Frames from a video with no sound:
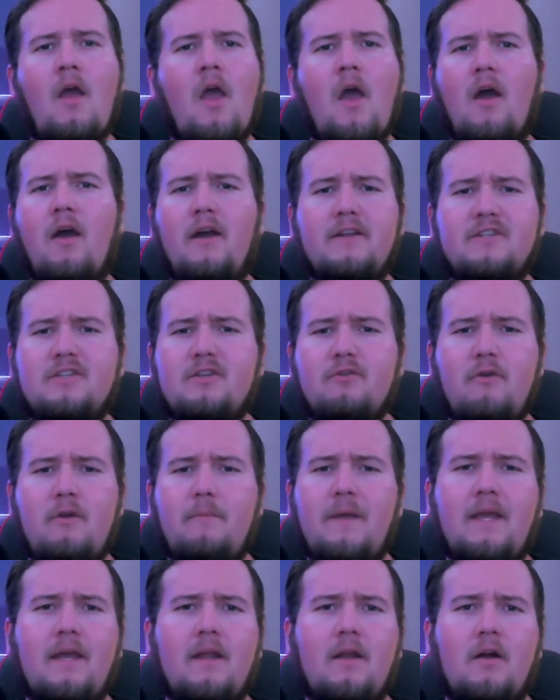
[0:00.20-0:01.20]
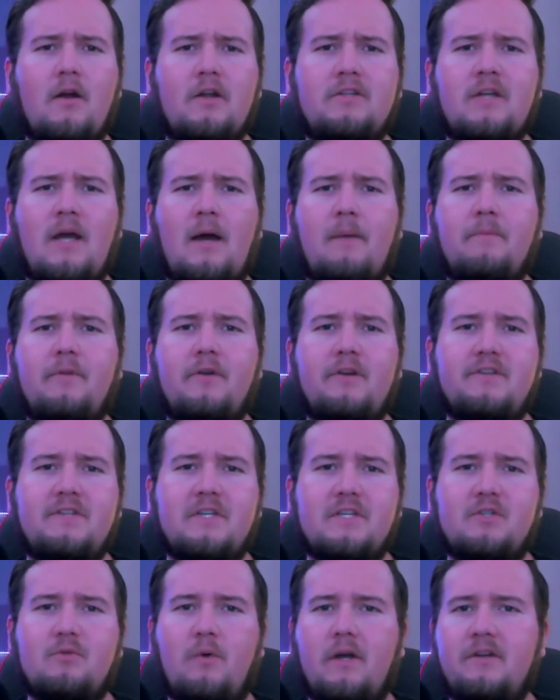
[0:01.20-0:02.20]
All right, so we begin our top
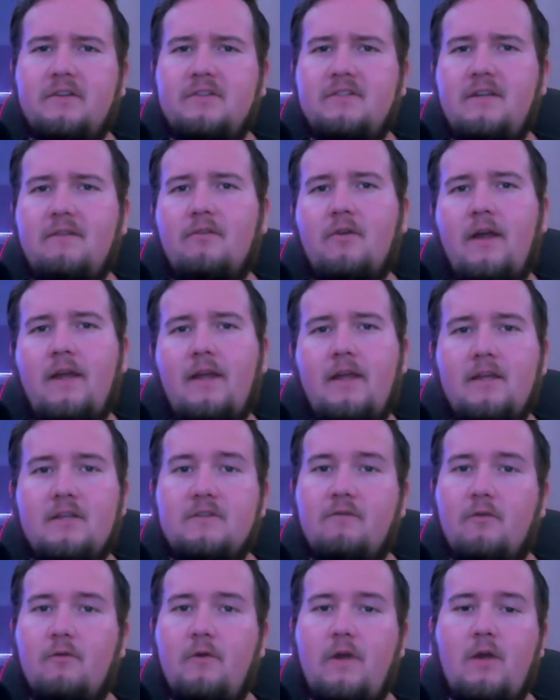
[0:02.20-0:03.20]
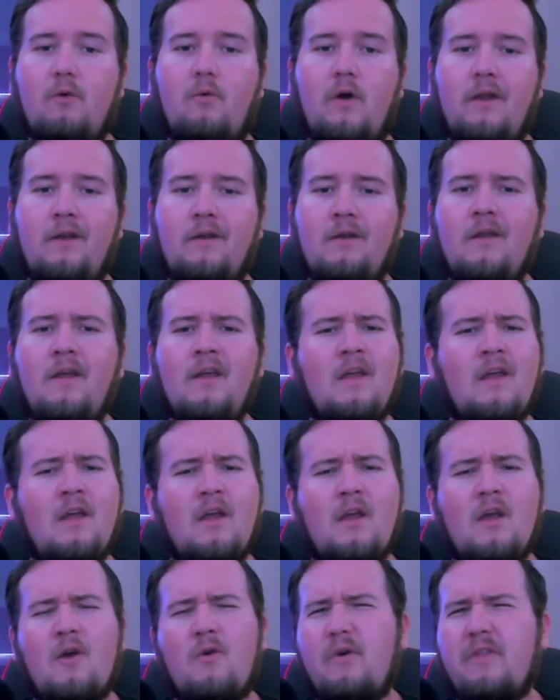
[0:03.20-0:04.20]
36 wide receiver rankings for week one
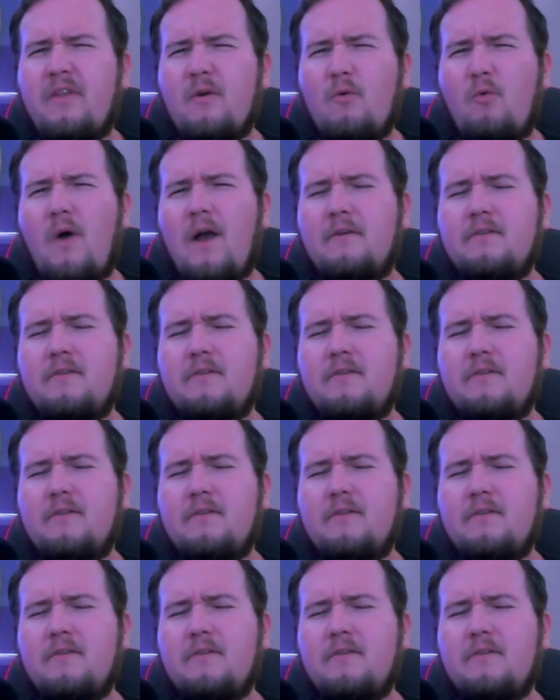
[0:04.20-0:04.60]
with wide